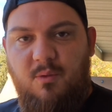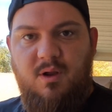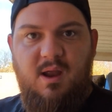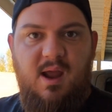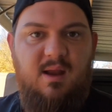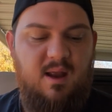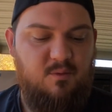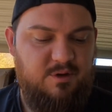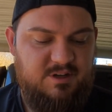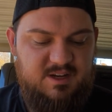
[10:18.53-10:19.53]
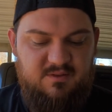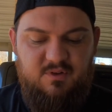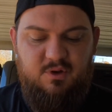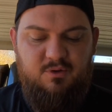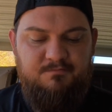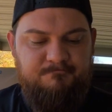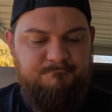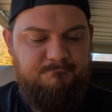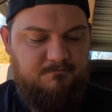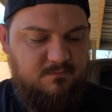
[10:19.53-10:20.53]
1-8 and 1-10 Vudu,
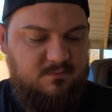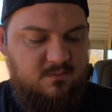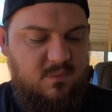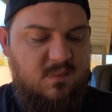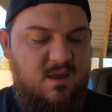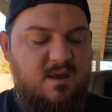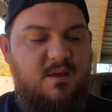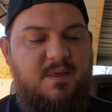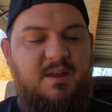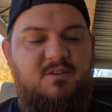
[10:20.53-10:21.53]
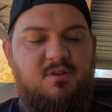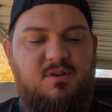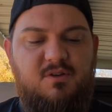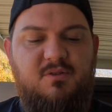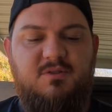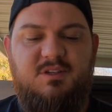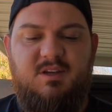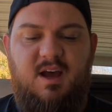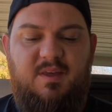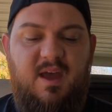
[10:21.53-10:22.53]
they do use,
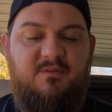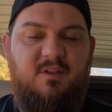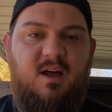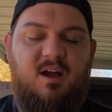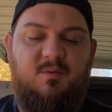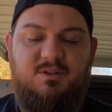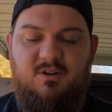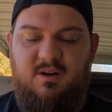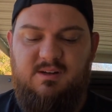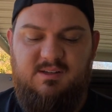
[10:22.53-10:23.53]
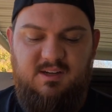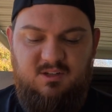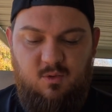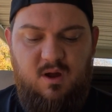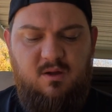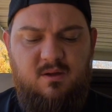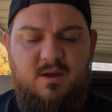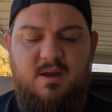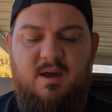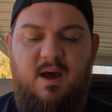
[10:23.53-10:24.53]
they have a lockable turrets as well.
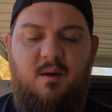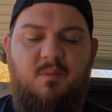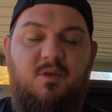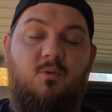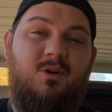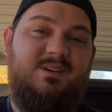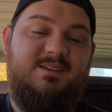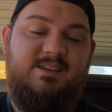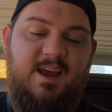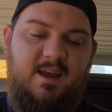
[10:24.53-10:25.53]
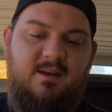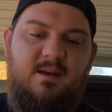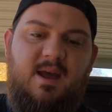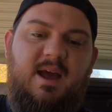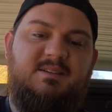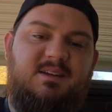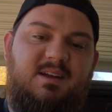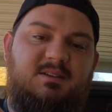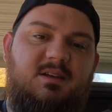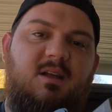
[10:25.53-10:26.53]
The 1-10 has an
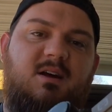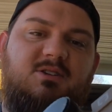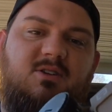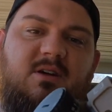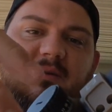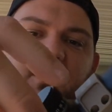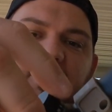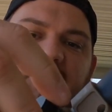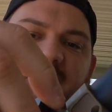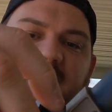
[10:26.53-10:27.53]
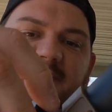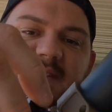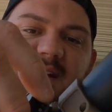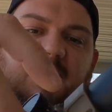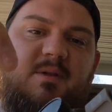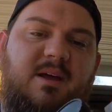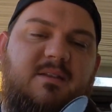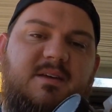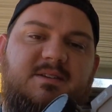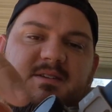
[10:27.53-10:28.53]
easy lock turret where you just lift it up like
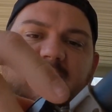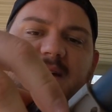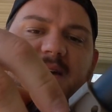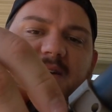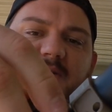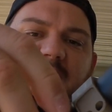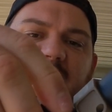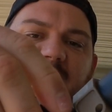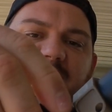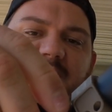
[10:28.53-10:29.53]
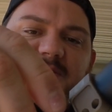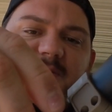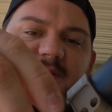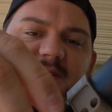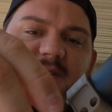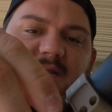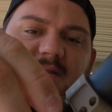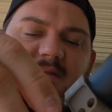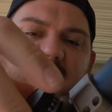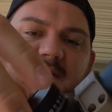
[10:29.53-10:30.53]
this. You make your adjustments
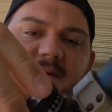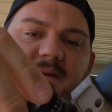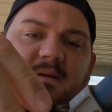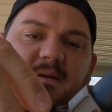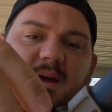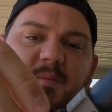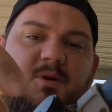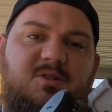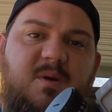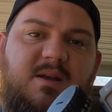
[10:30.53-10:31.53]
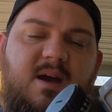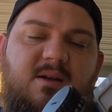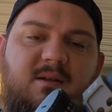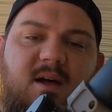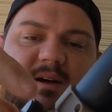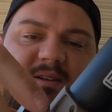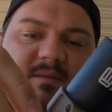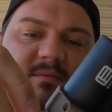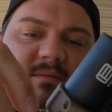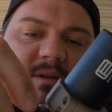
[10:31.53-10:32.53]
and push it back down and it locks it.